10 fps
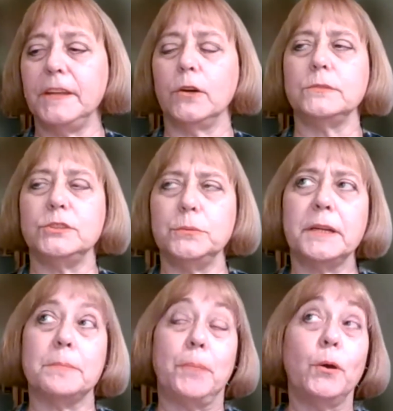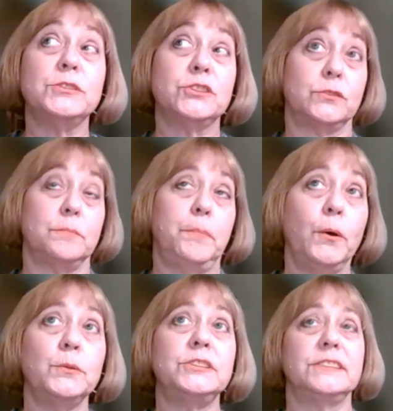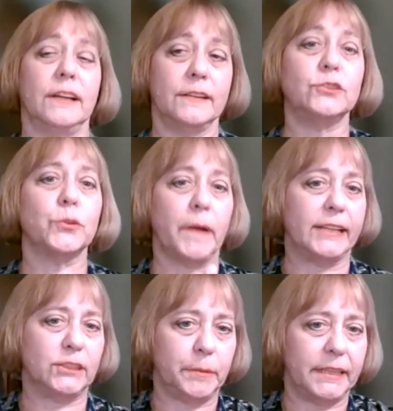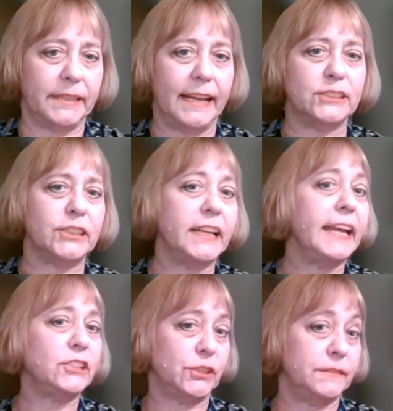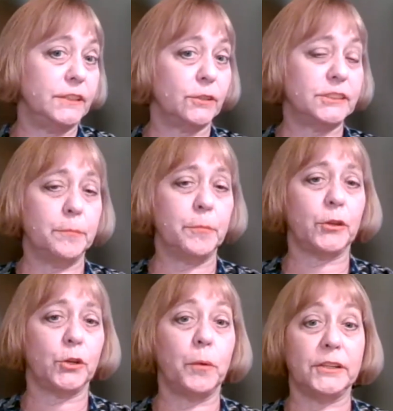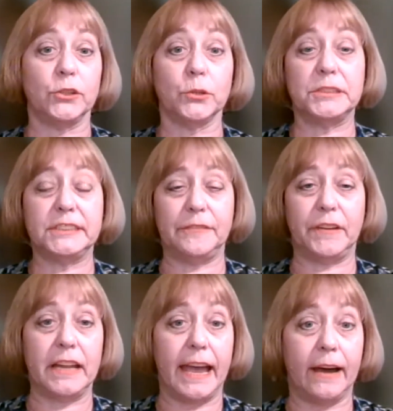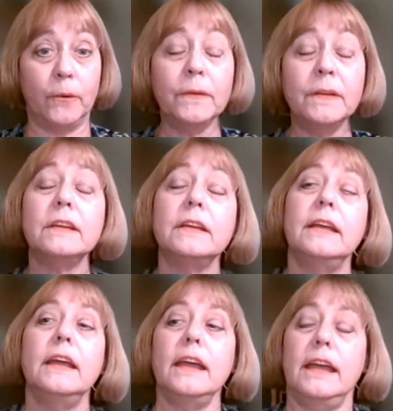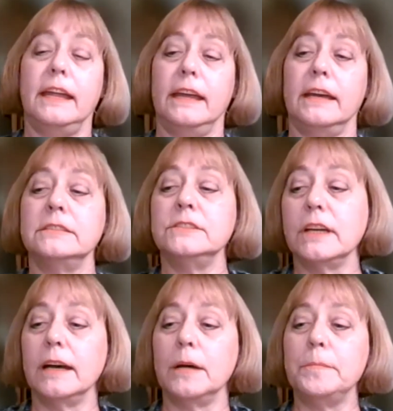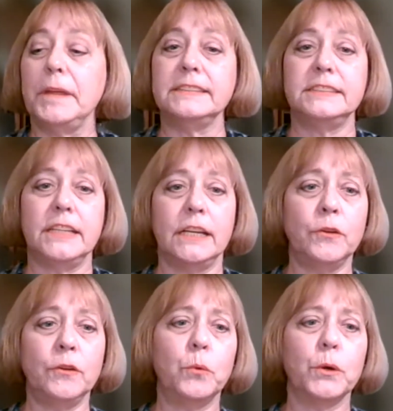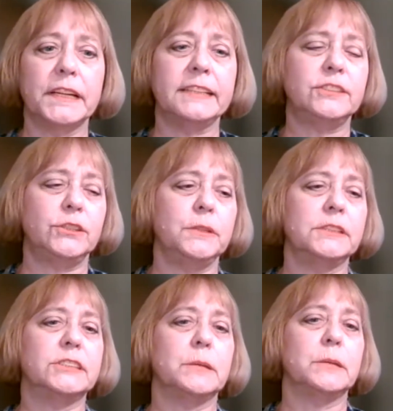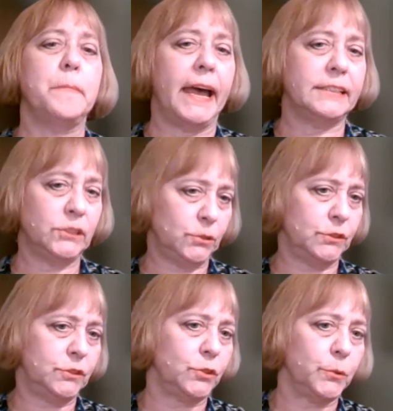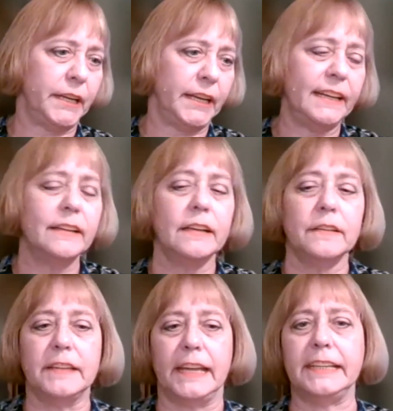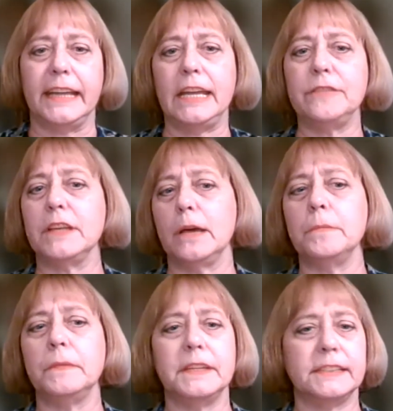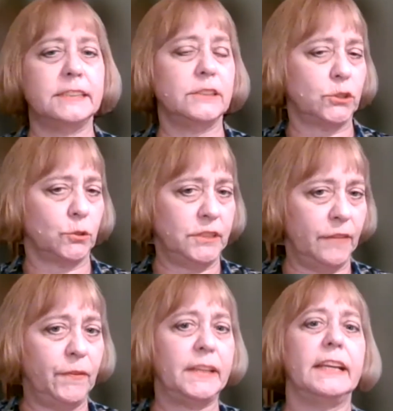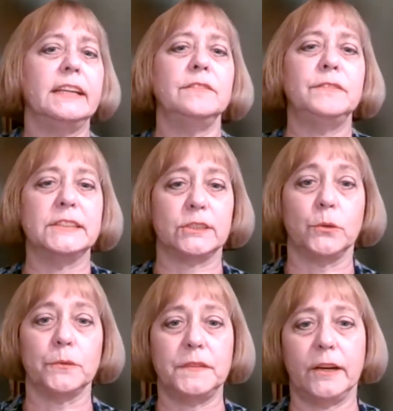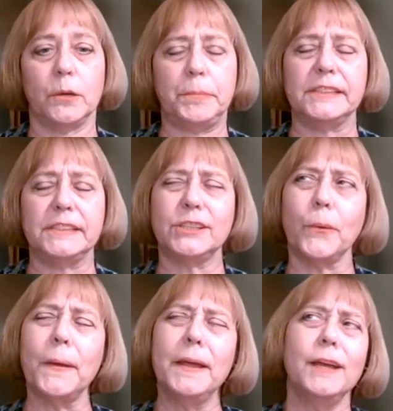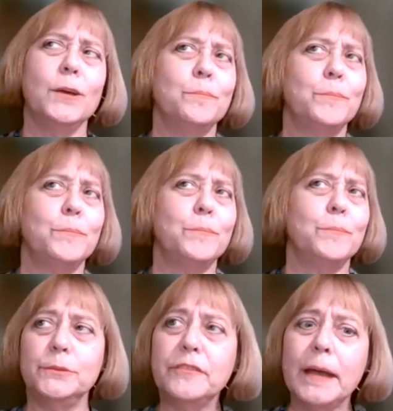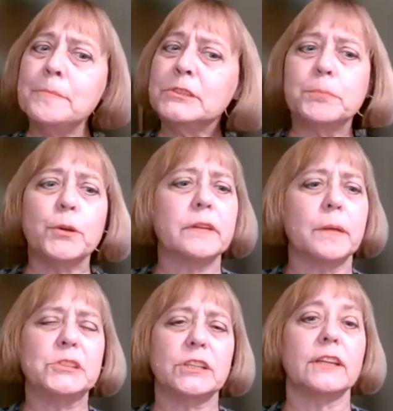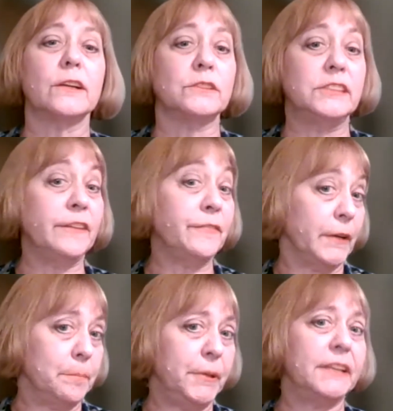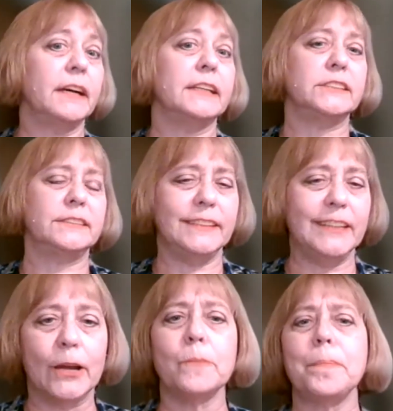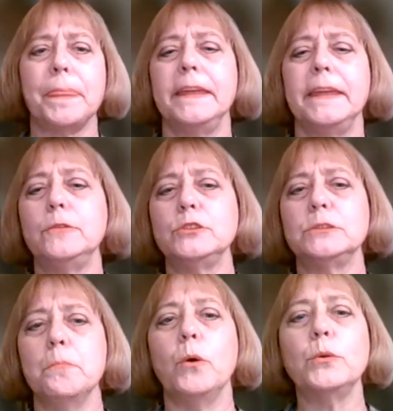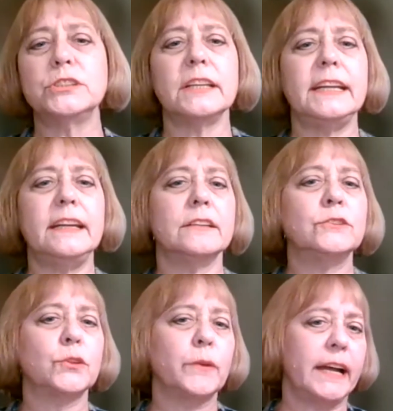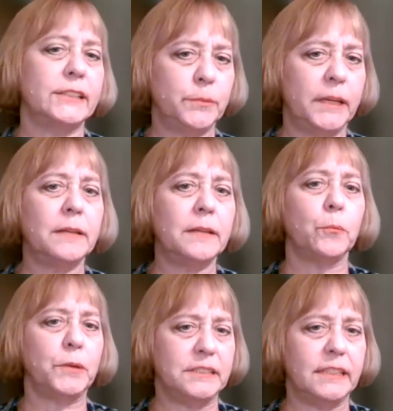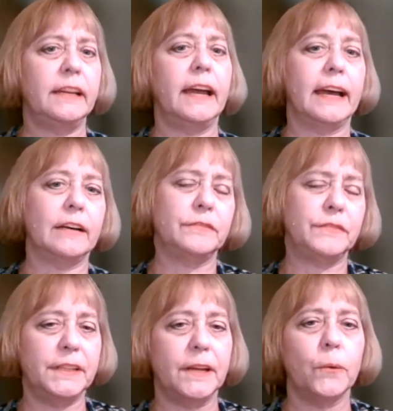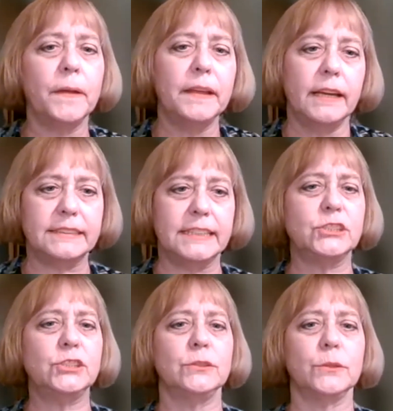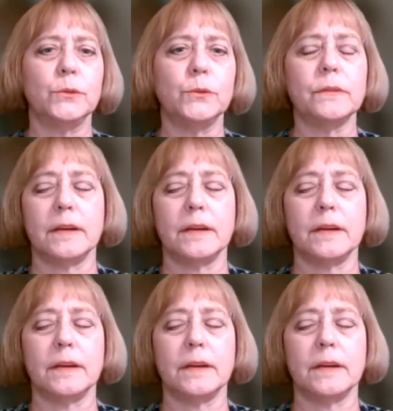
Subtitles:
doing a post undergraduate education, similar to what you're receiving now. And instead of awarding students a master's degree, they gave them this certificate in physical therapy. So, but U of M's program was a little different because, it was mostly undergraduate, but we did have, an additional